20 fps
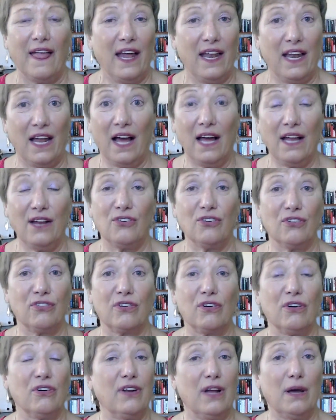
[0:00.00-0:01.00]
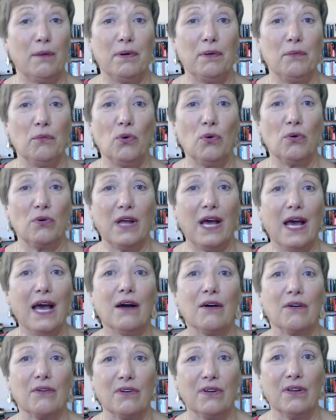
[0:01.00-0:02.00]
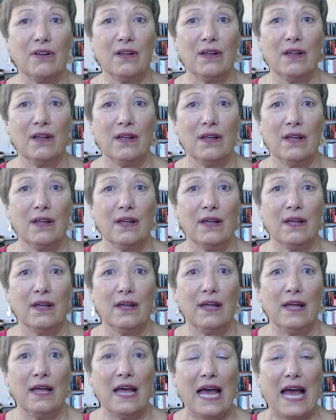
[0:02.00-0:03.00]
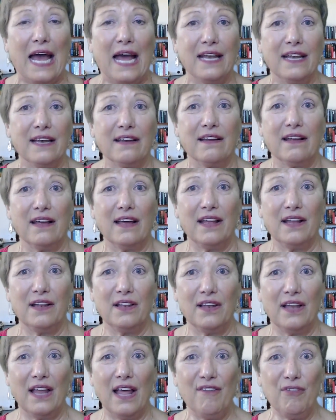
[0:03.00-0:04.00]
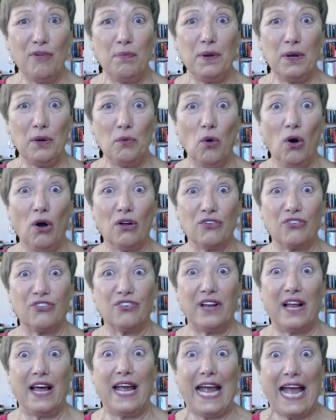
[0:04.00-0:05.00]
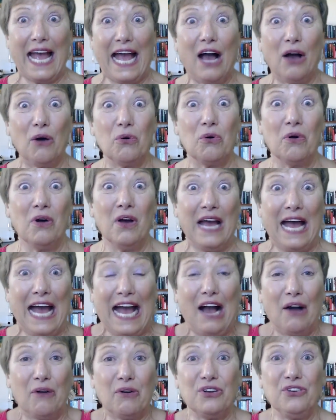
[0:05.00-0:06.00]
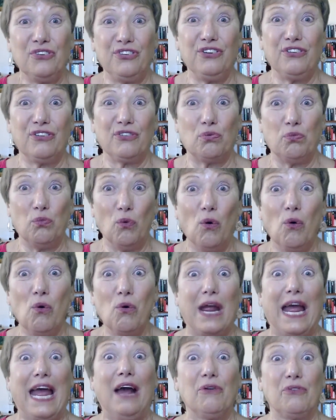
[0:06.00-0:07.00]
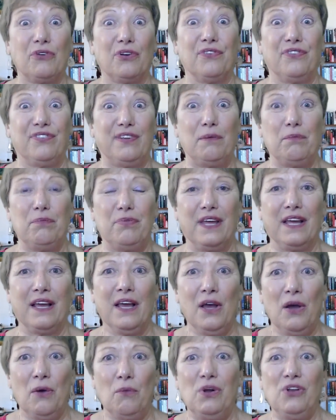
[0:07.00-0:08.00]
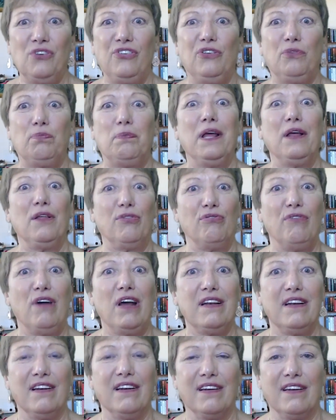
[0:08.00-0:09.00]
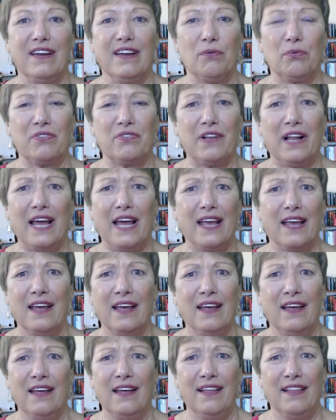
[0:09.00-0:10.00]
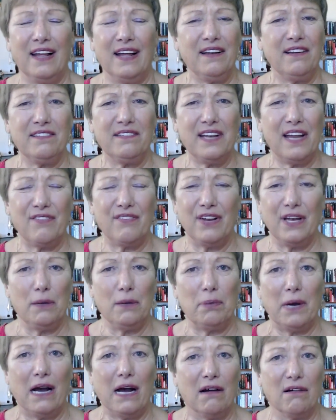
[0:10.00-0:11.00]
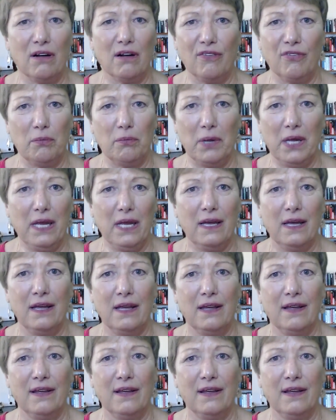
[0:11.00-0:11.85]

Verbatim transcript: And I just got up and walked out. And everybody watched, like, how, how can she just walk out on something when she's being threatened? It was like, that doesn't have any power over me.